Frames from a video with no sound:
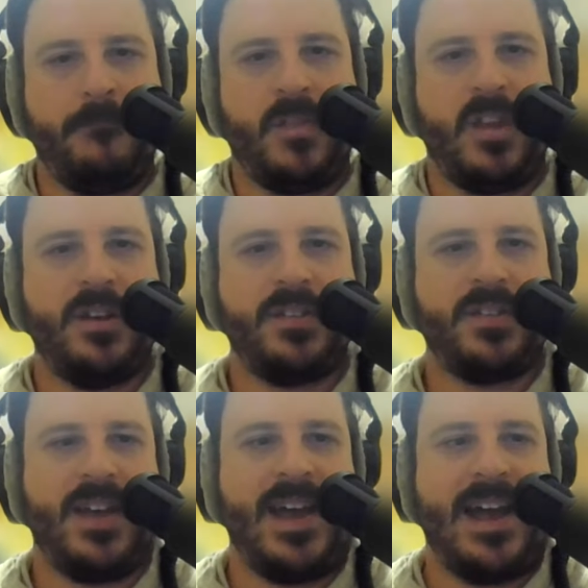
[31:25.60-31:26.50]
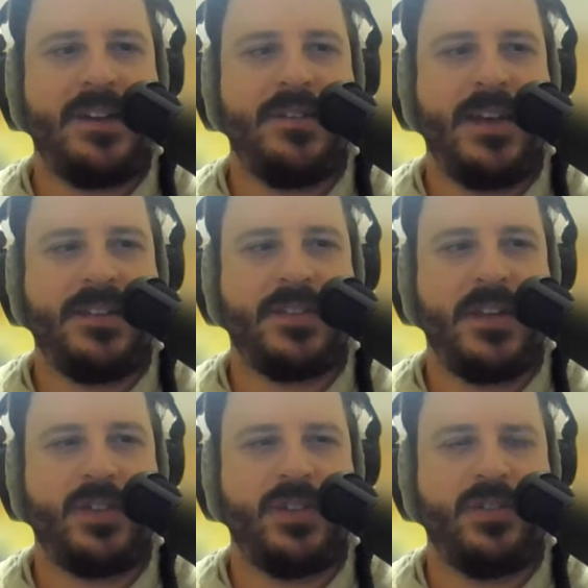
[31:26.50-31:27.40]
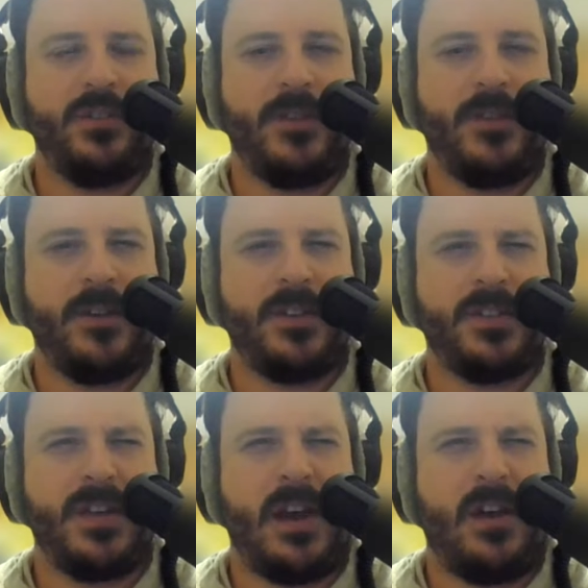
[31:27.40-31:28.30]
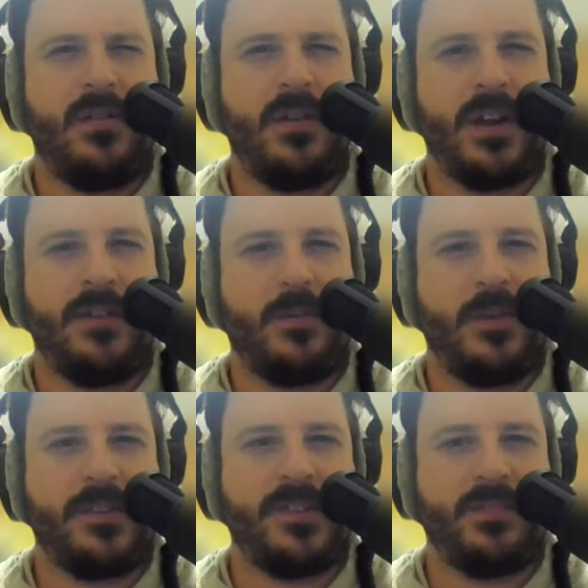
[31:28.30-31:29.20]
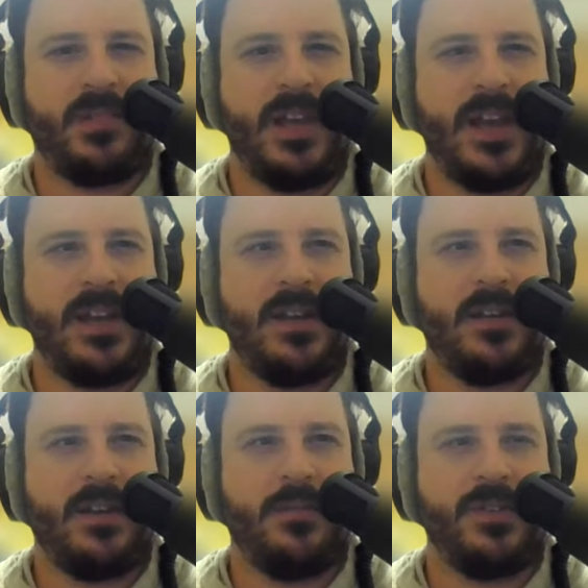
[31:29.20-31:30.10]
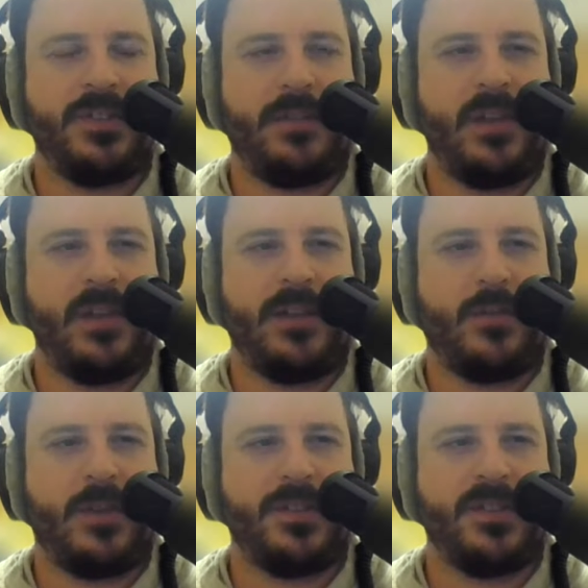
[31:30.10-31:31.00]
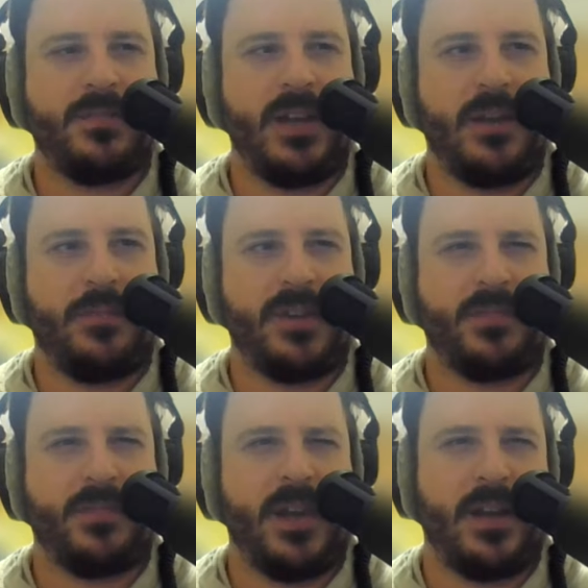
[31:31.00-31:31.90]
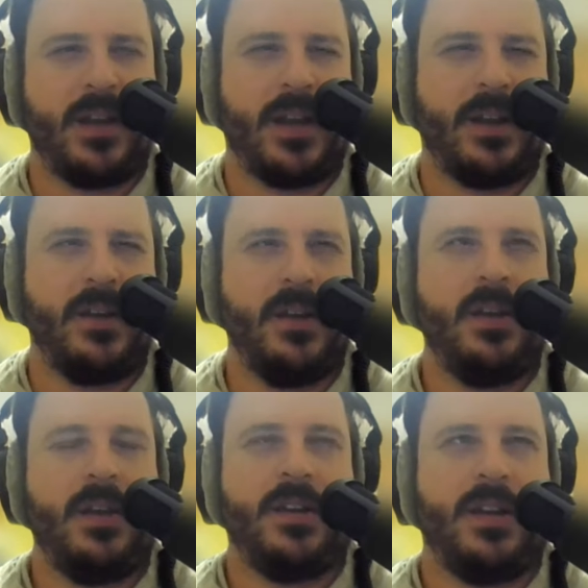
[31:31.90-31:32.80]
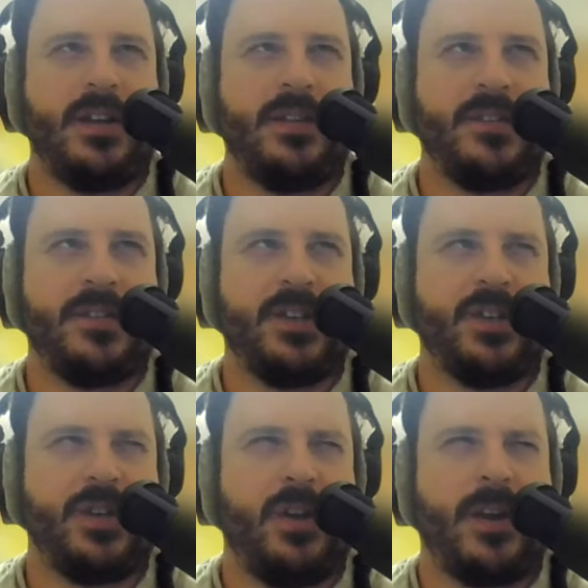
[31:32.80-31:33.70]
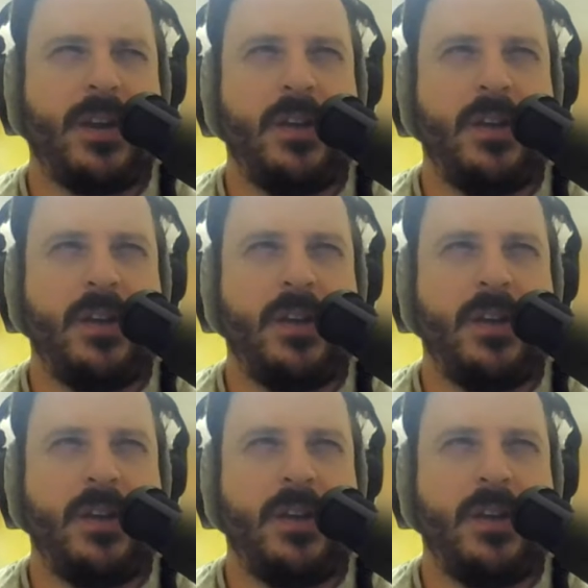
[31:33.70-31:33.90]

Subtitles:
And it's added that station to favorites. Now, again, if I want this to play, it will stop playing. If I want this to play, I'll press play again and get the station going.